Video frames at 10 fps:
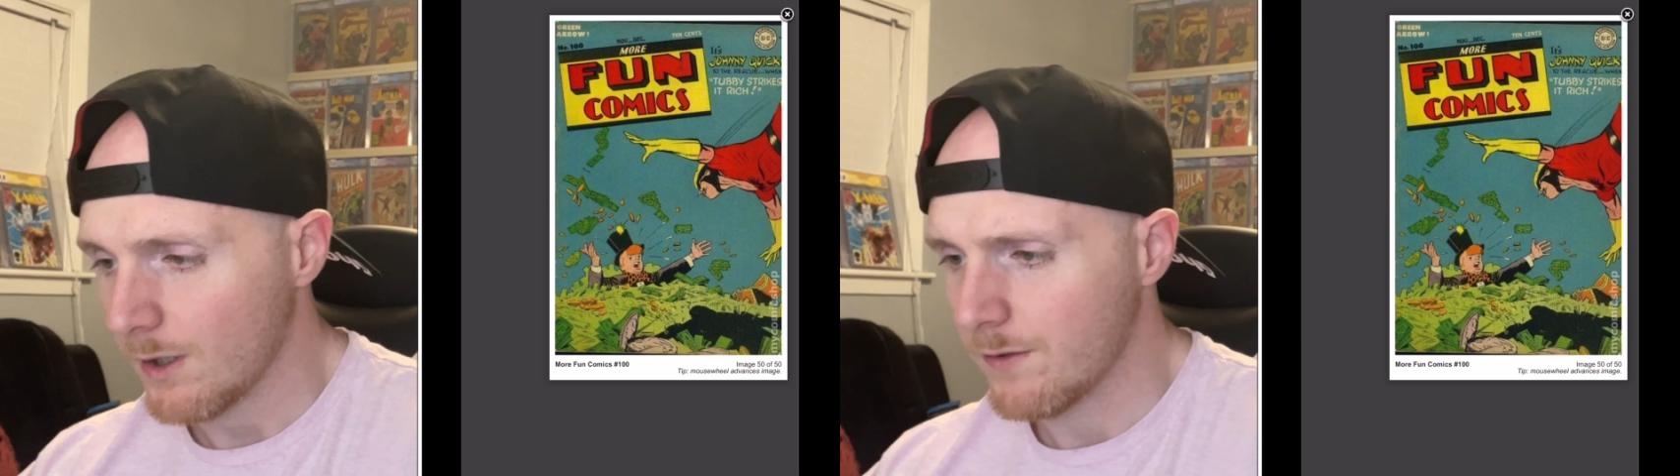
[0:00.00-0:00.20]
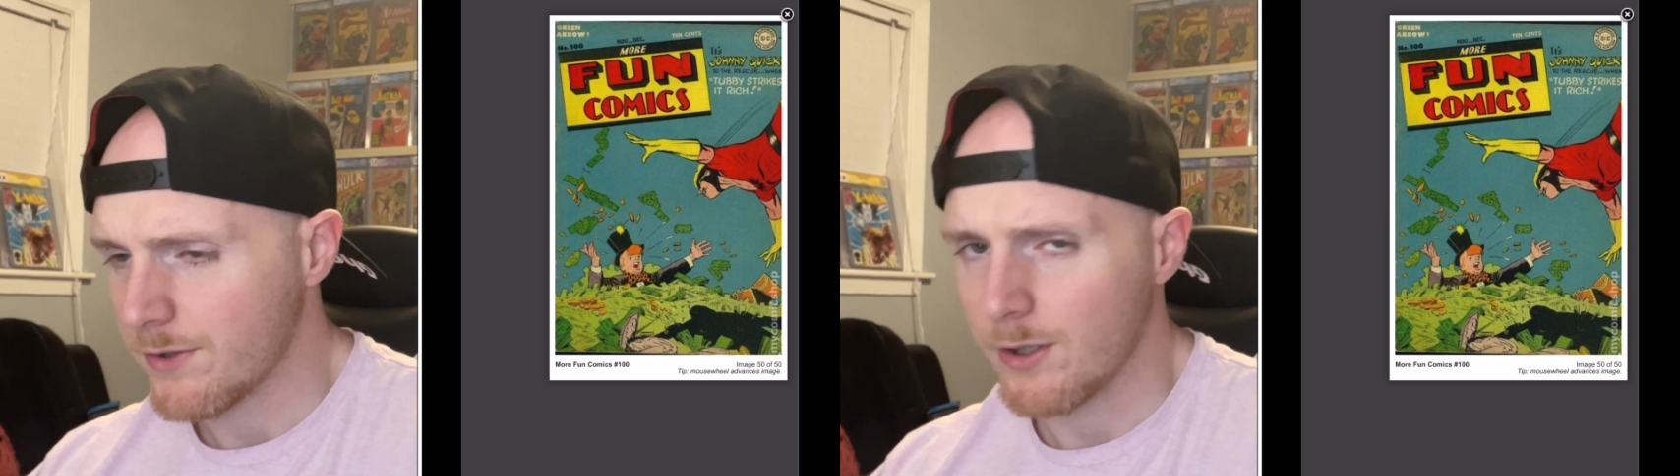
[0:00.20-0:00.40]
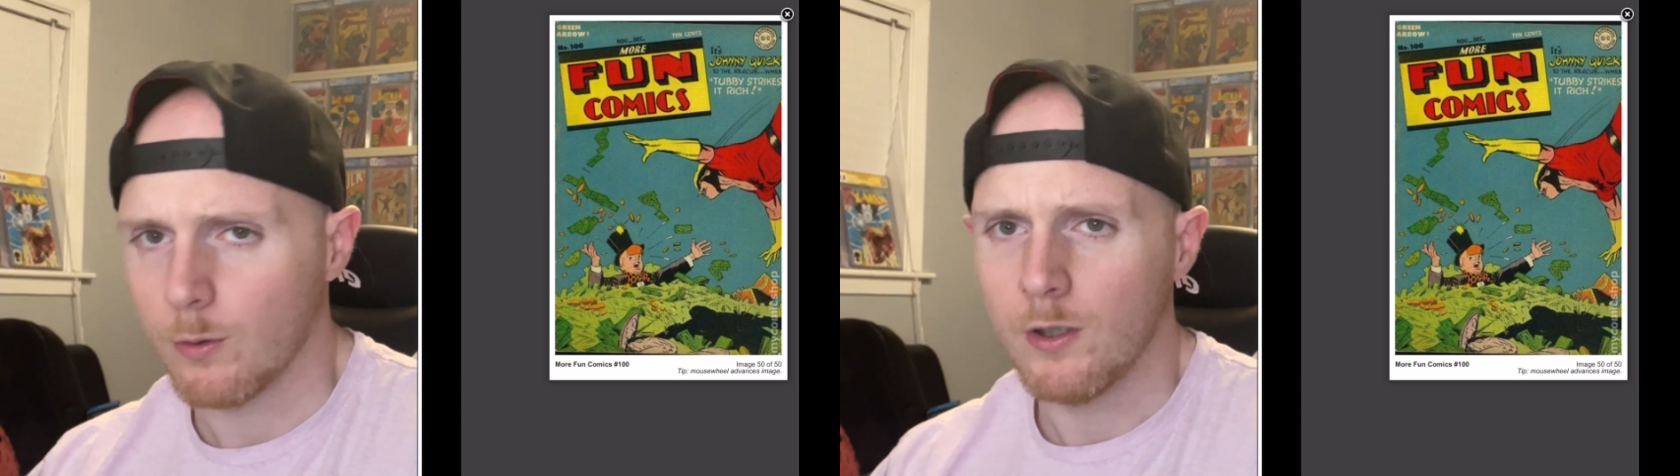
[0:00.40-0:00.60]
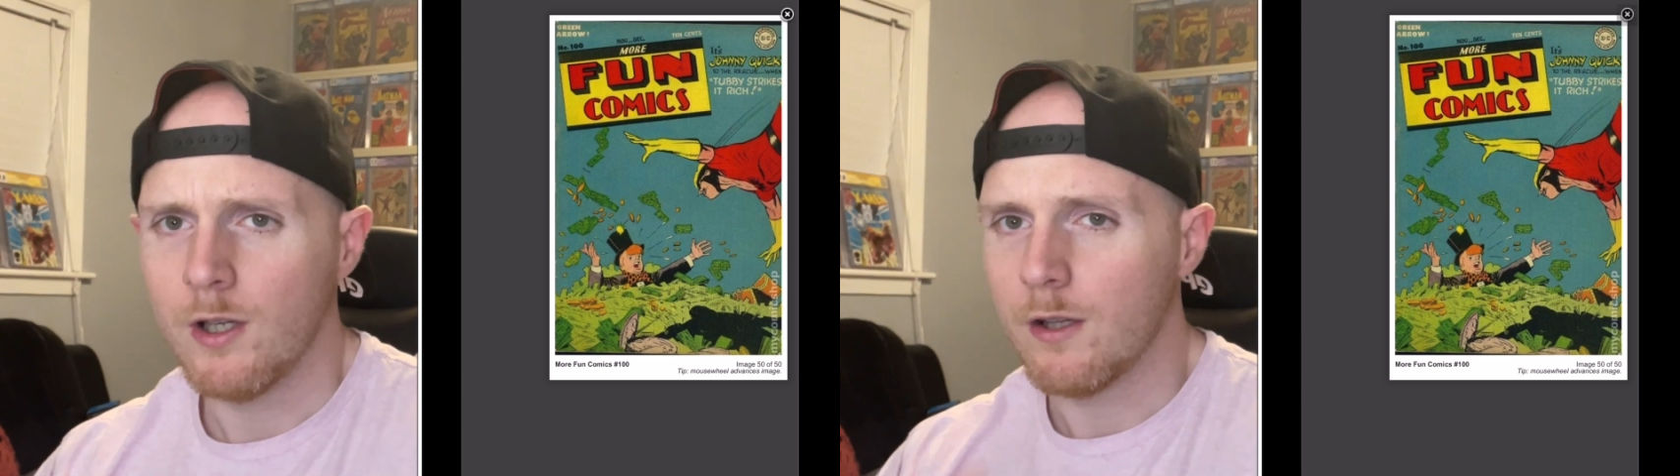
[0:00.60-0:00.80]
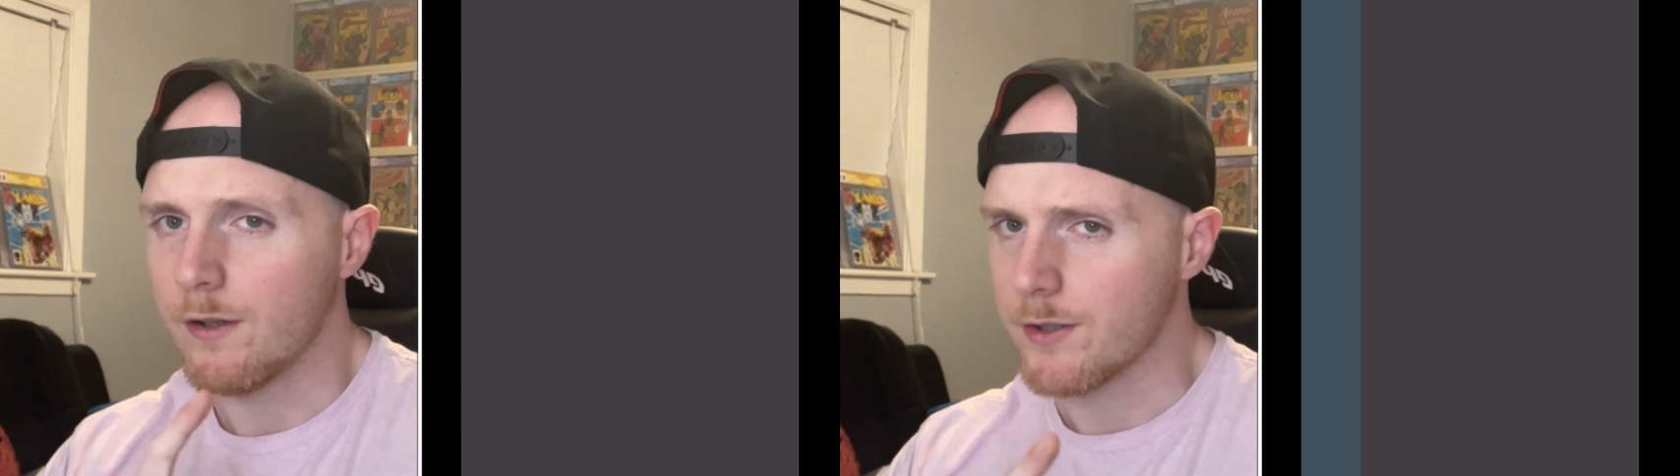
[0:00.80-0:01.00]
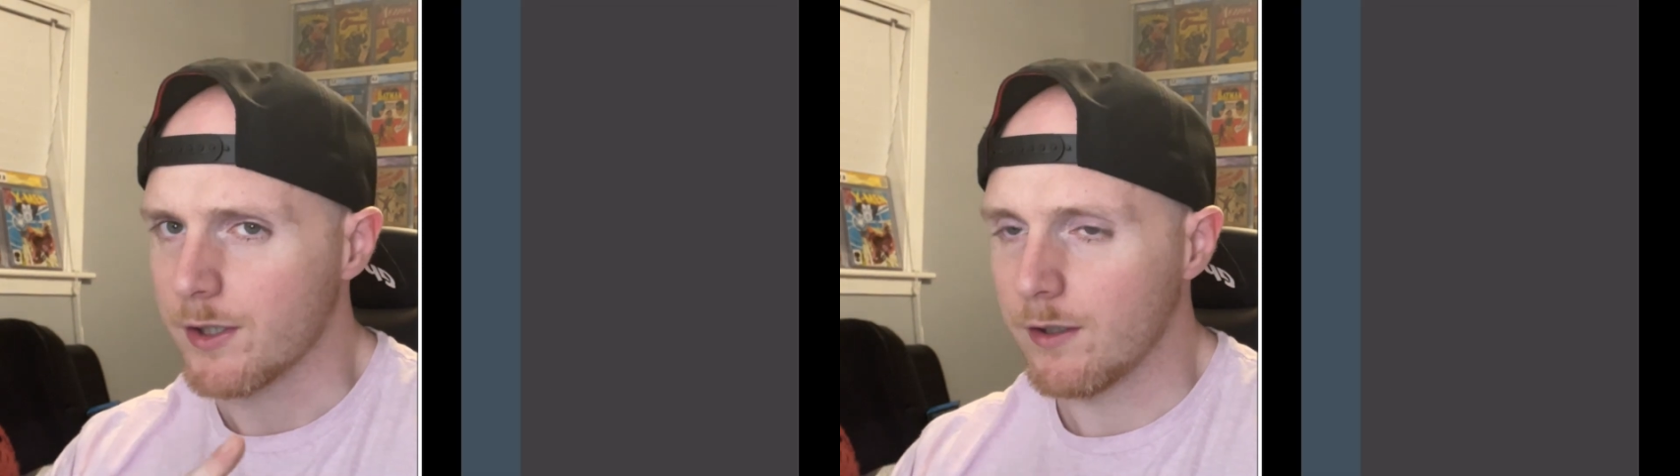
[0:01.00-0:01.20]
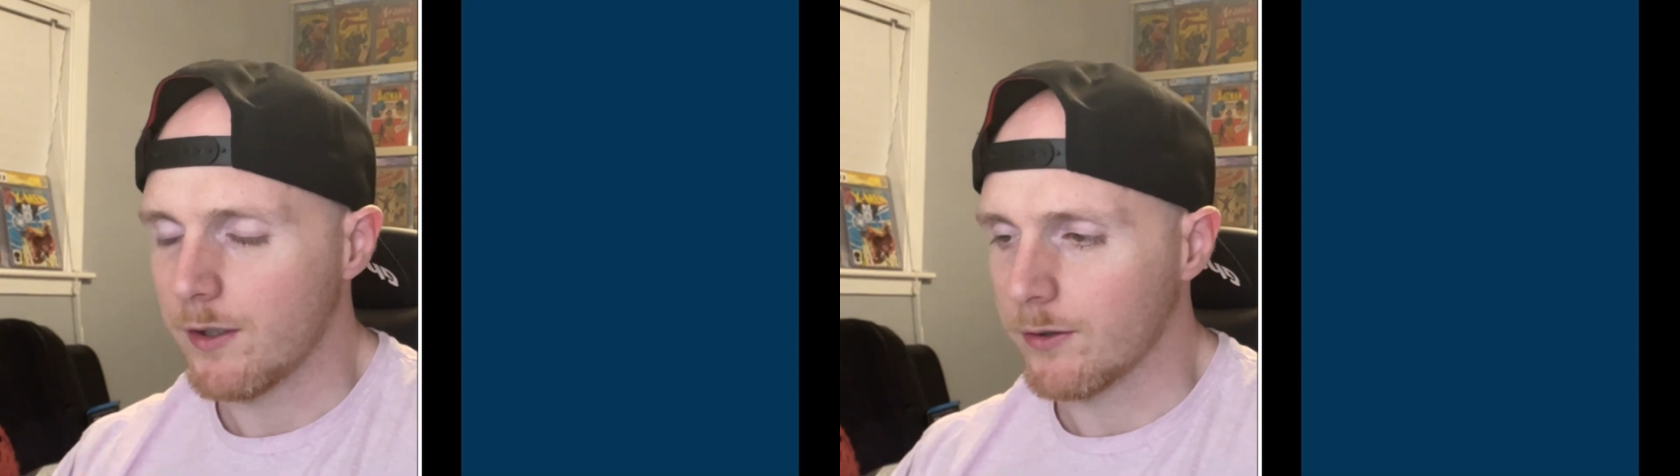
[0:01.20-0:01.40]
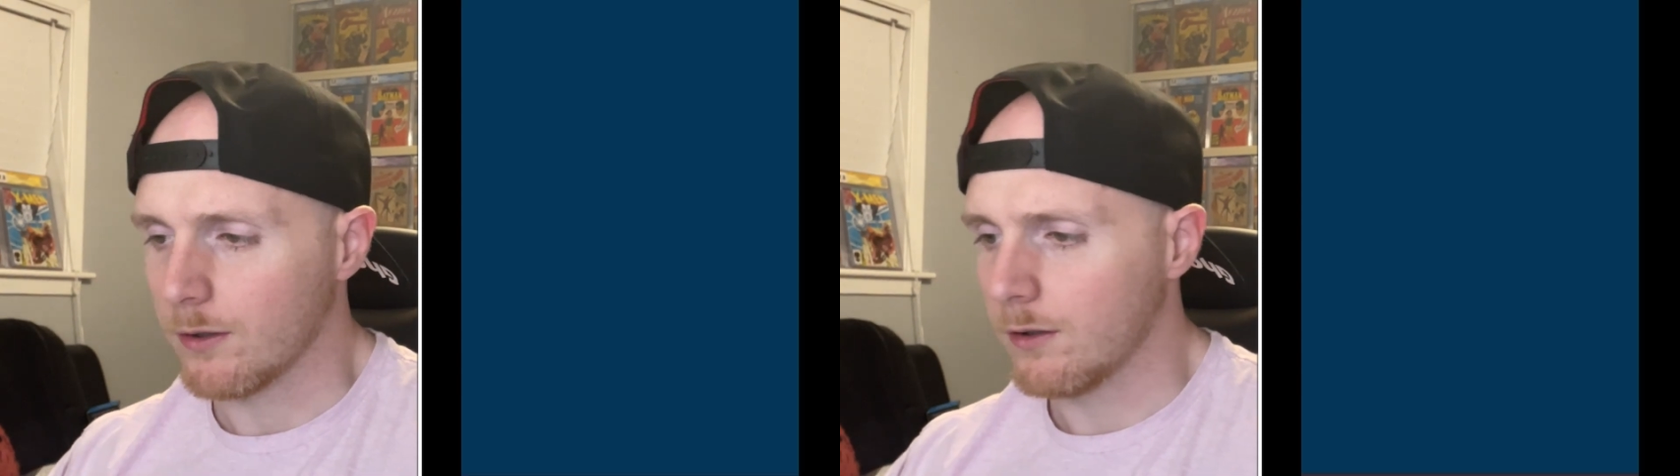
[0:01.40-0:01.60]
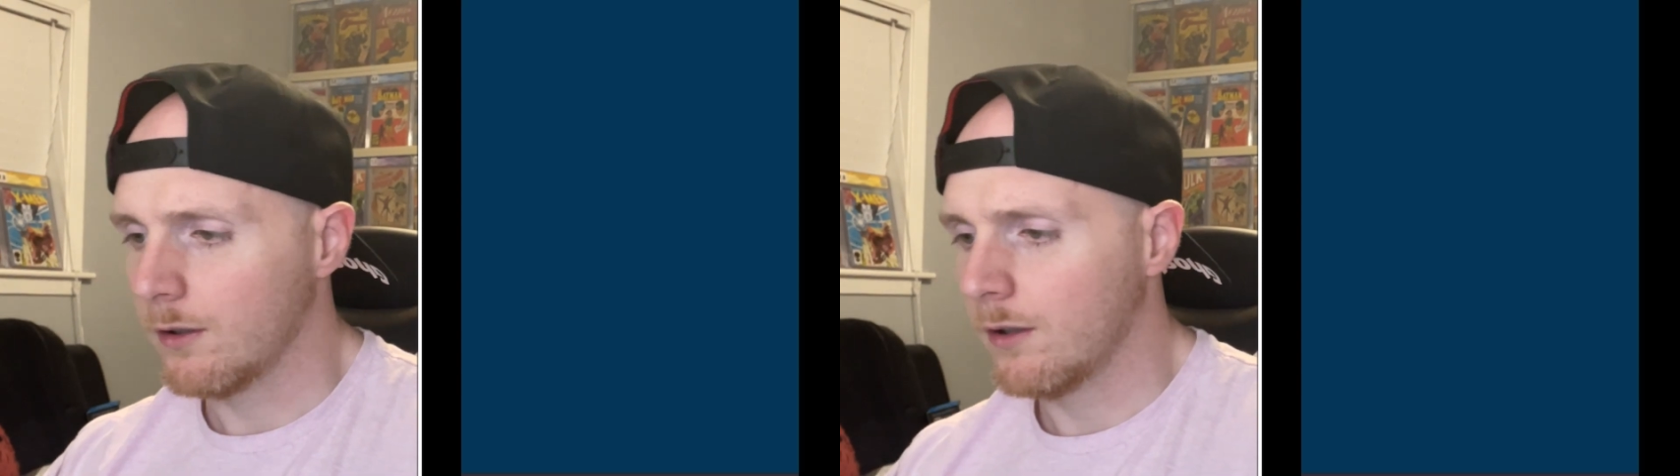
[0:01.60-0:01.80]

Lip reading: So there's another